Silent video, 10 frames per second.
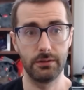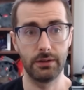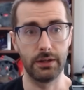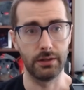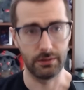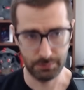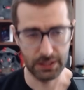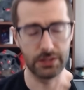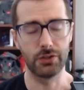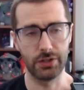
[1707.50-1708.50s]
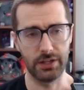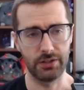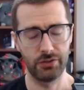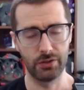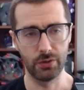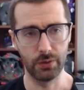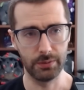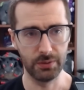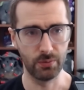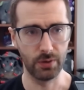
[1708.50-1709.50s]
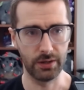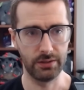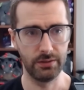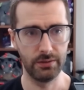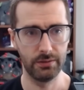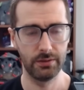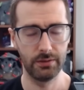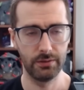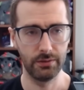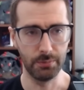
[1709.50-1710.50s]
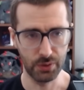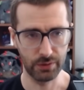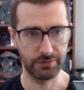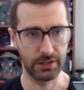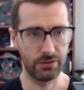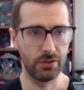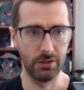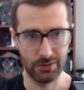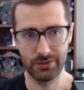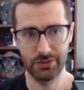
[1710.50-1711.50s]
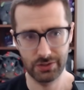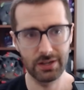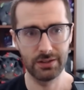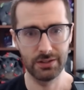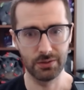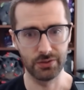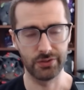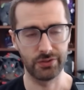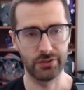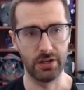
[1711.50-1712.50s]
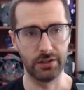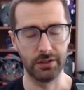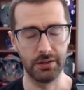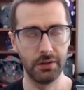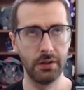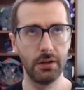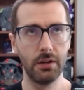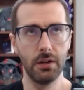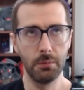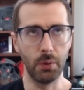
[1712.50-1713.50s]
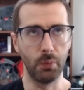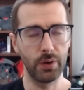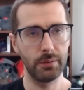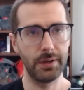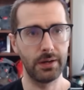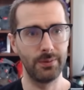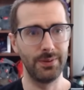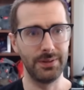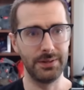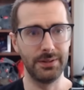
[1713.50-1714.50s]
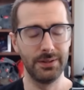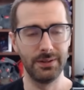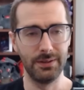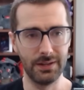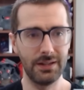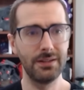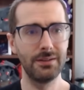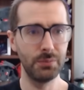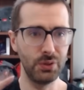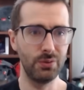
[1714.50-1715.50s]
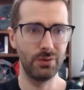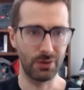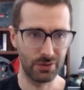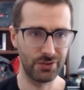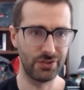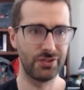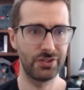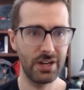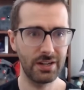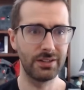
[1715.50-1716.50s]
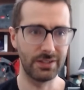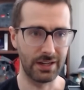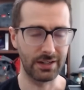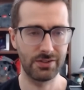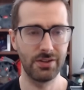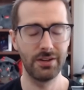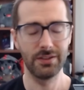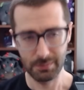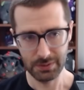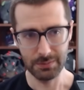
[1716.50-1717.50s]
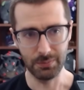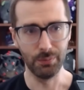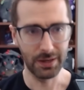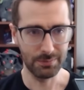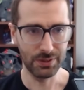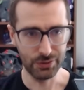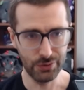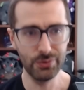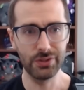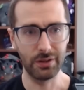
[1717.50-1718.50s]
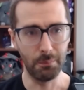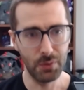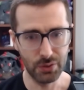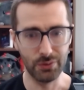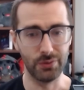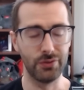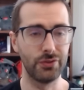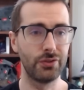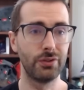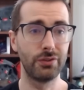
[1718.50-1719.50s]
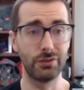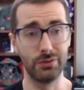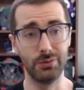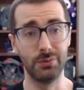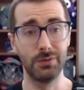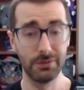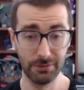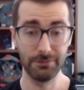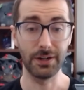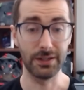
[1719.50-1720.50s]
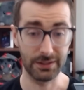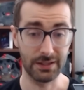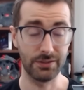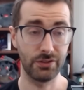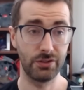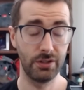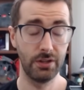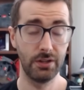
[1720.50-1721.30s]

and Painter decks that are going to be running the moon effects alongside the Urza Saga. But what about the non-moon Urza Saga decks that people might be using moons to fight against?